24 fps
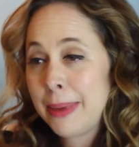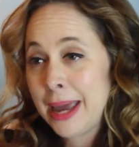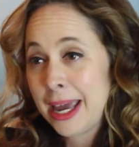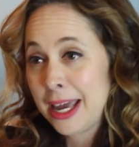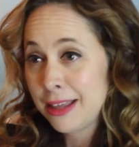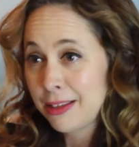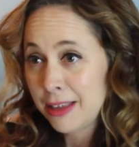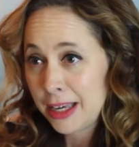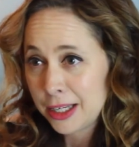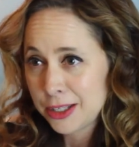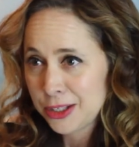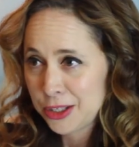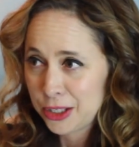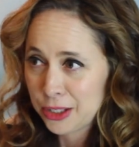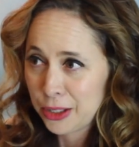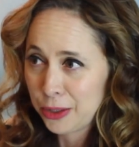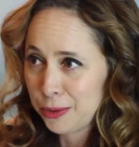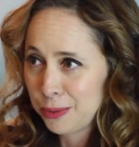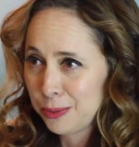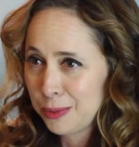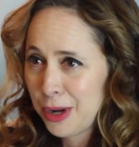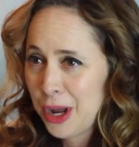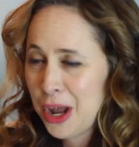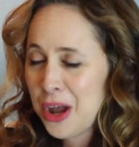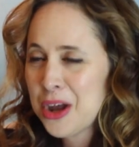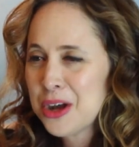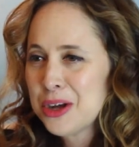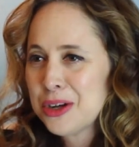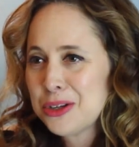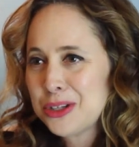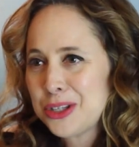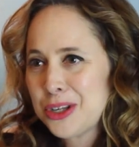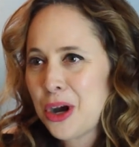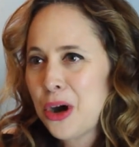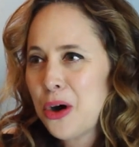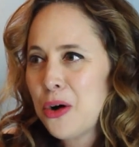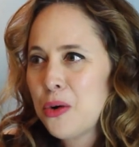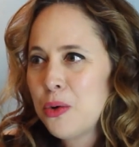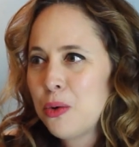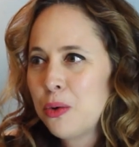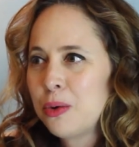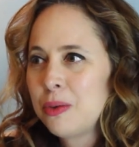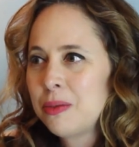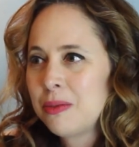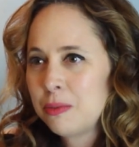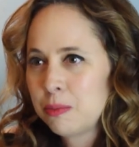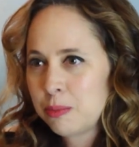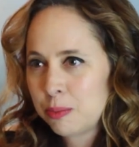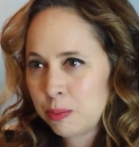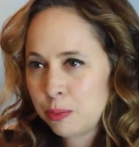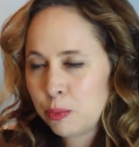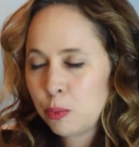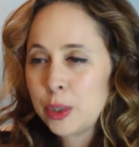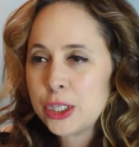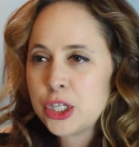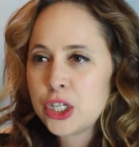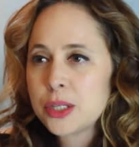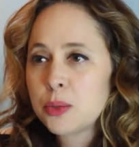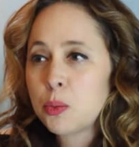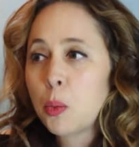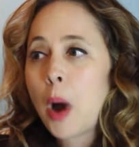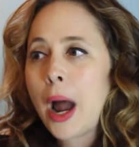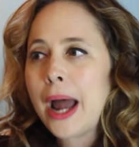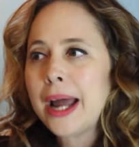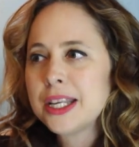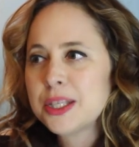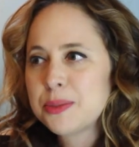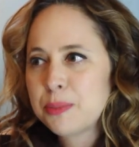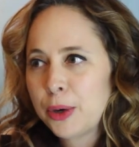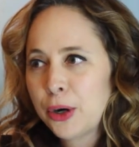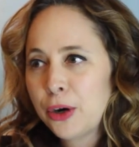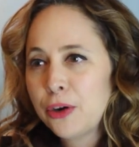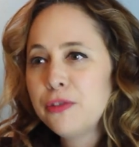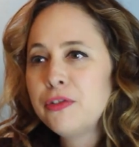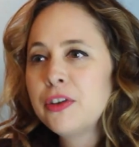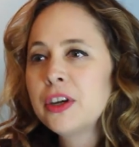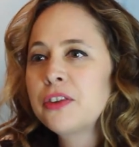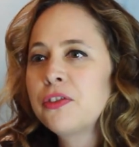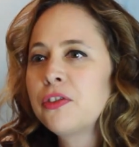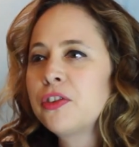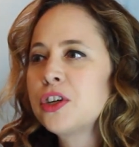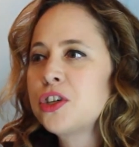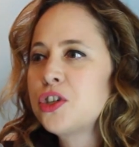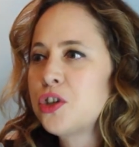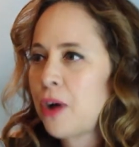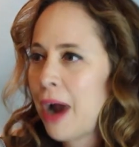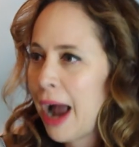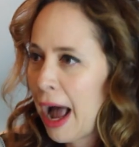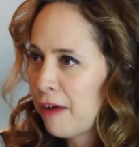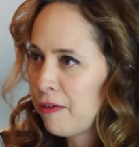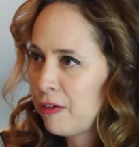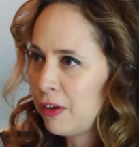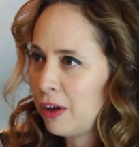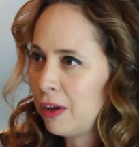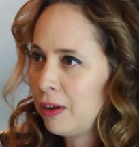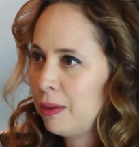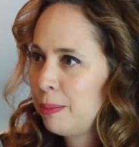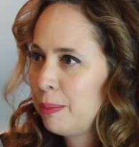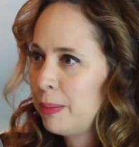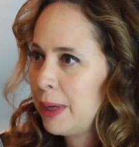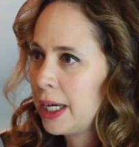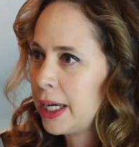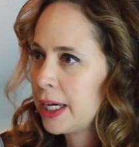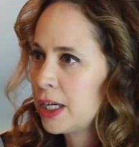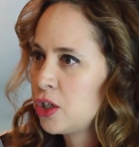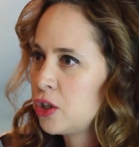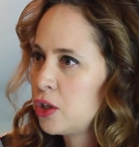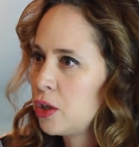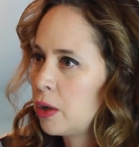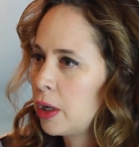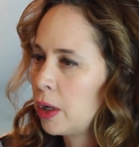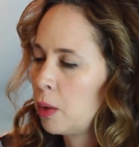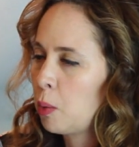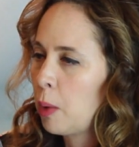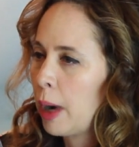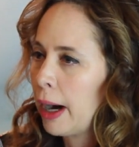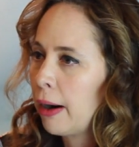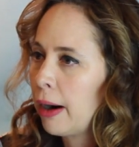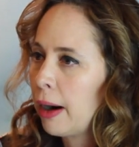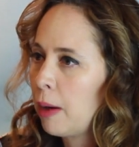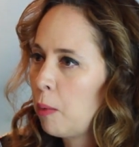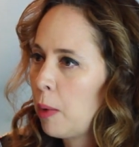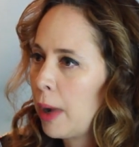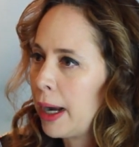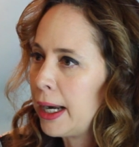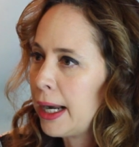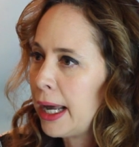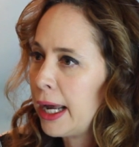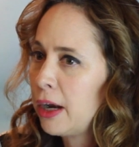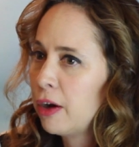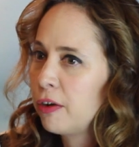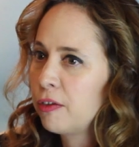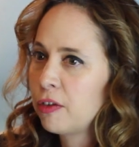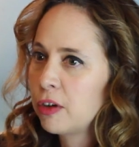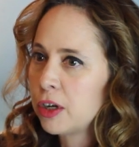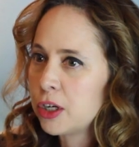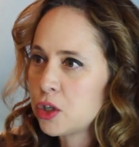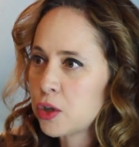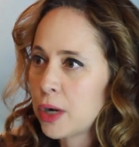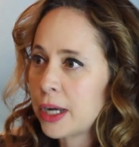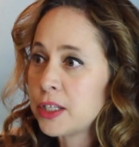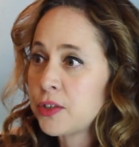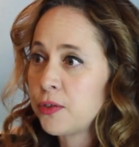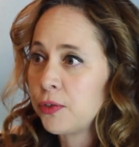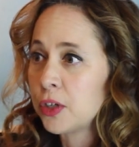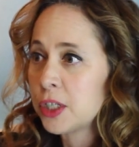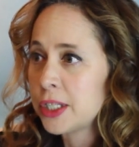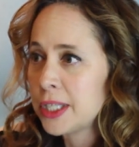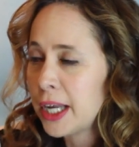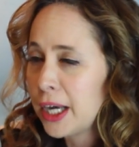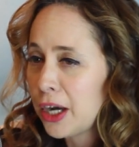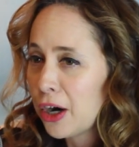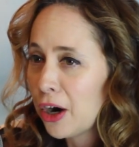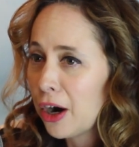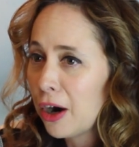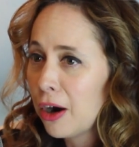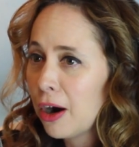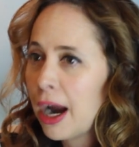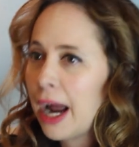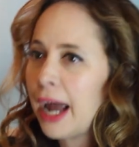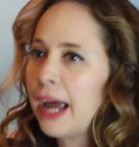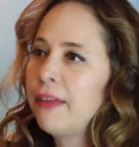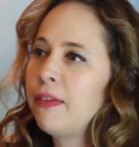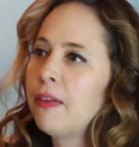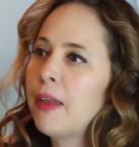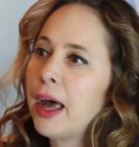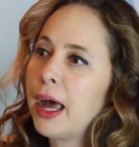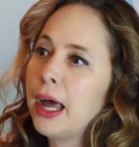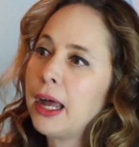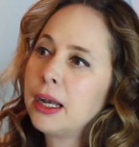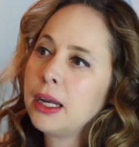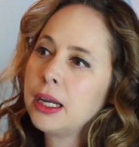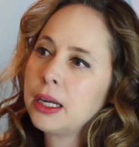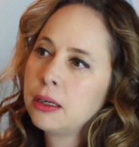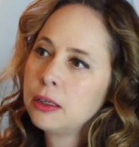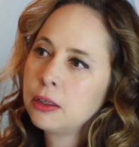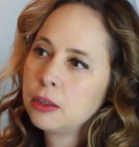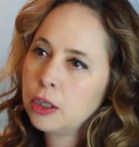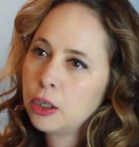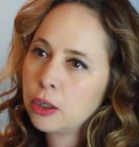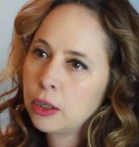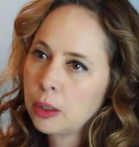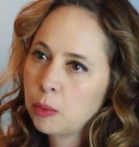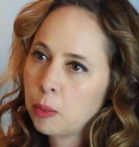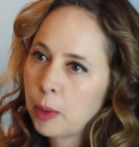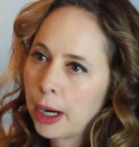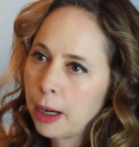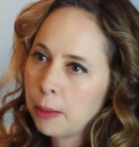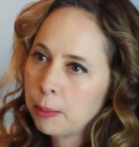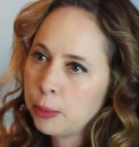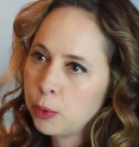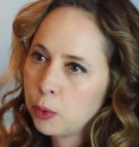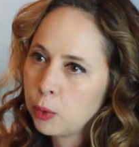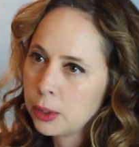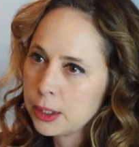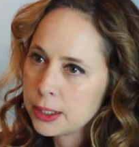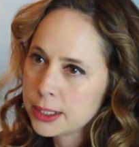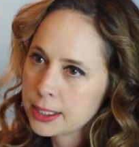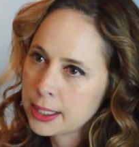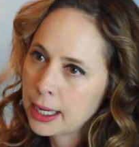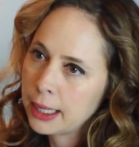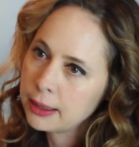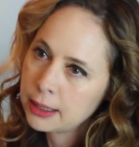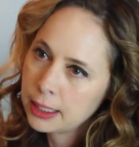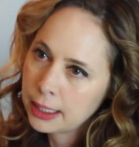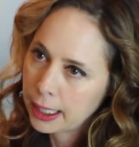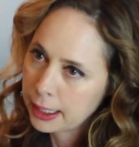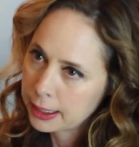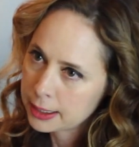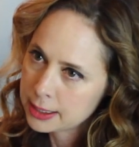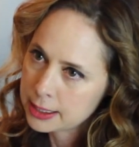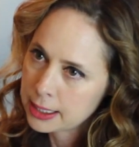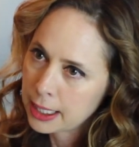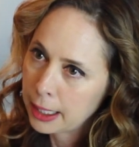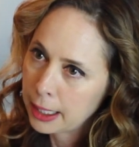bathing suit. So, which is why it's perfect for travel because you could wear it one night over a dress for dinner and then you could wear it poolside the next